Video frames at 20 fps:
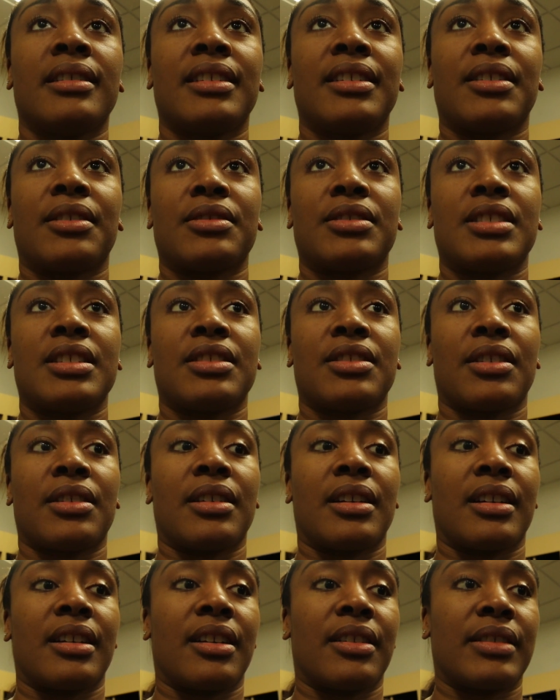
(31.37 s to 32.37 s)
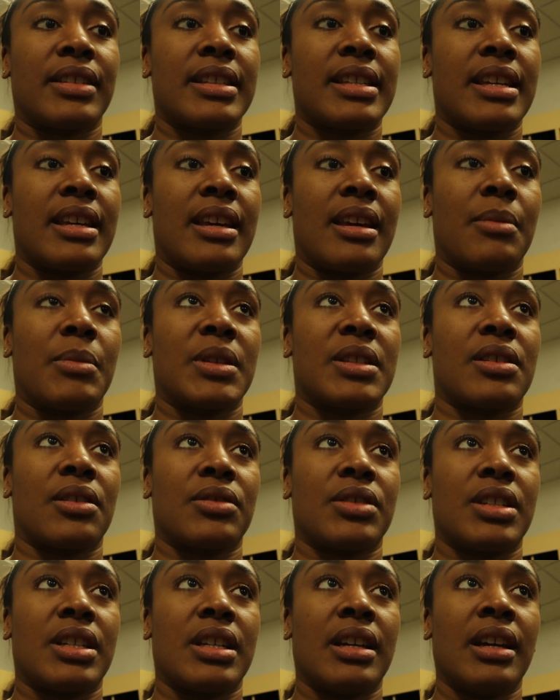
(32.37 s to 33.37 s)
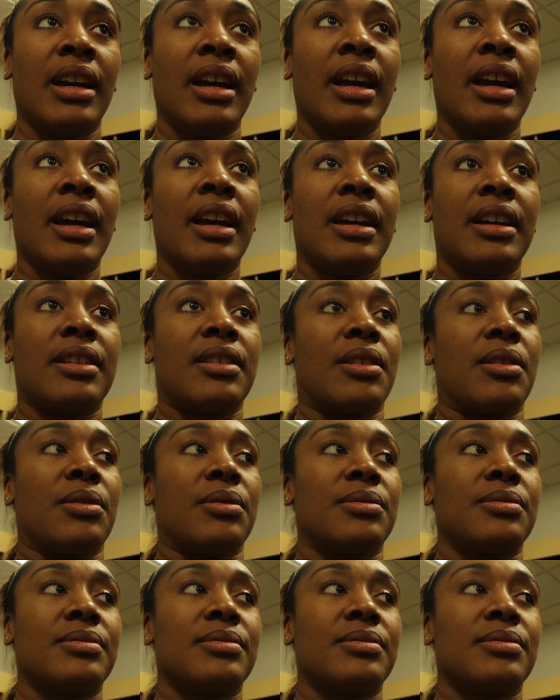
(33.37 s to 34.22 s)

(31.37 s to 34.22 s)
You know, she's on the team, and so she you know,